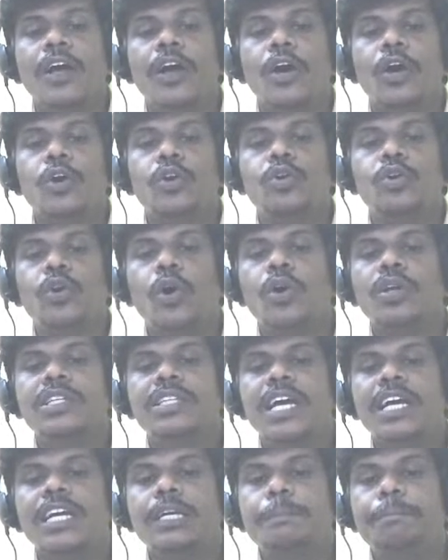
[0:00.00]

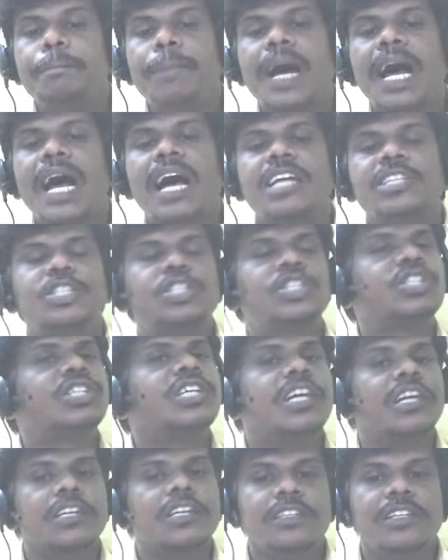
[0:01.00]
Rohtang Pass.
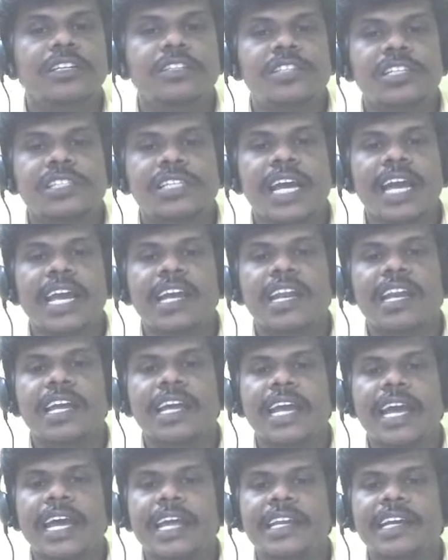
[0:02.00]
This is a hilly
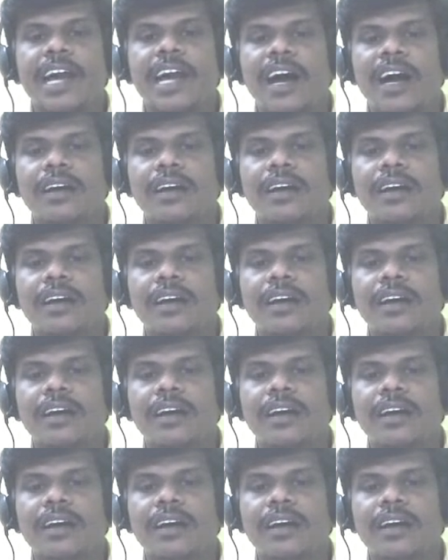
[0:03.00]
area.